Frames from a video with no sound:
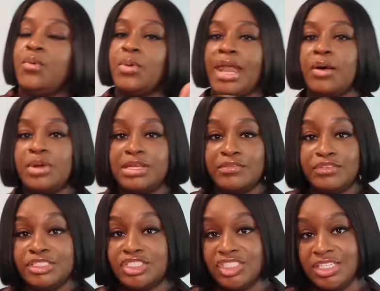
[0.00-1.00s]
when I went to
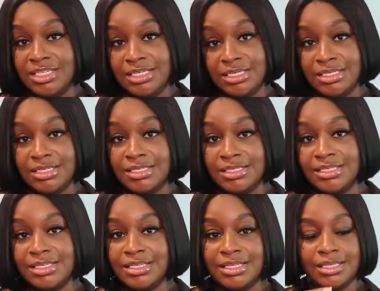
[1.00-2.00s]
Virginia,
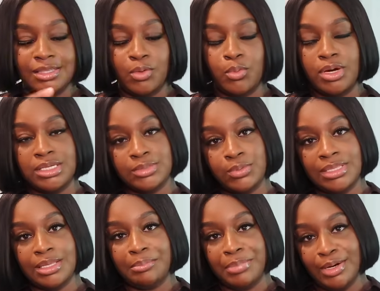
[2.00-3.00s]
the ones
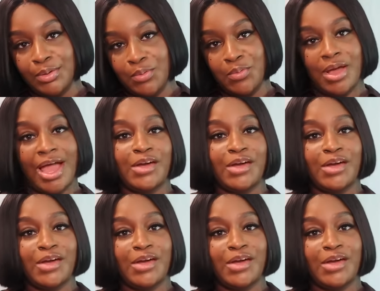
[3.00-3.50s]
with the bow.